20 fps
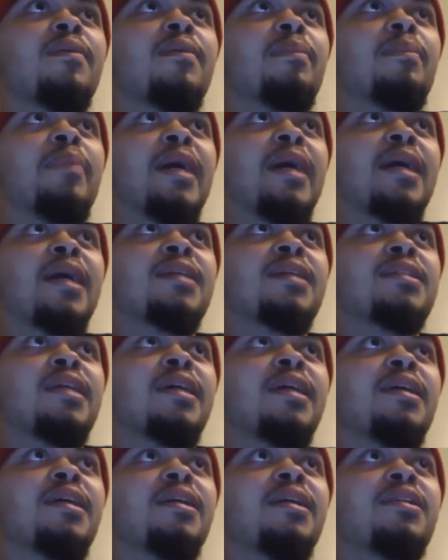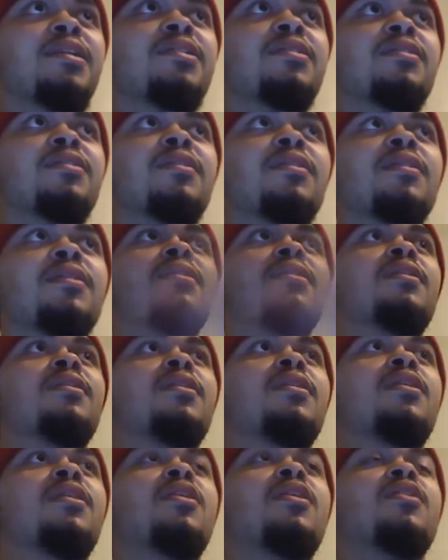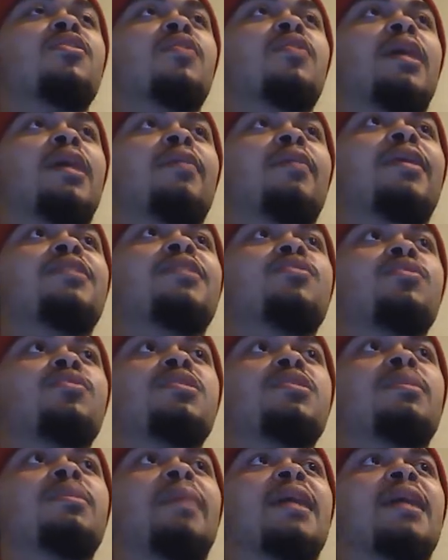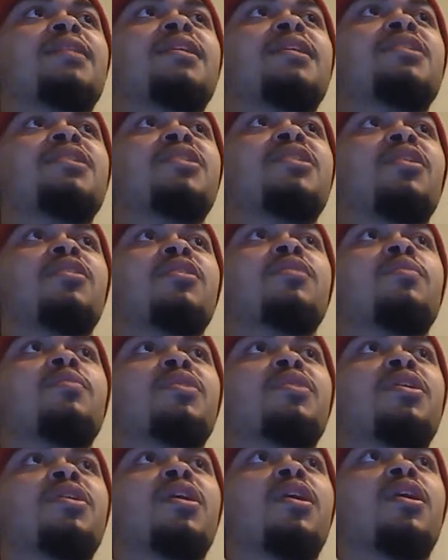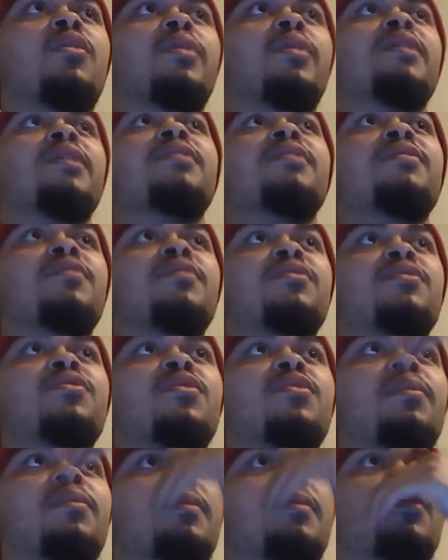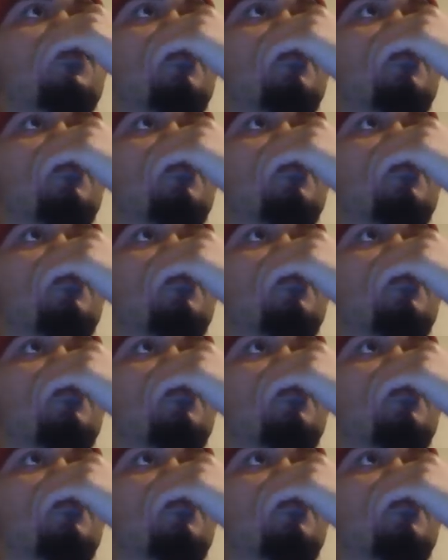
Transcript: the backstage. They're like right towards the backstage curtain. You can go in to the to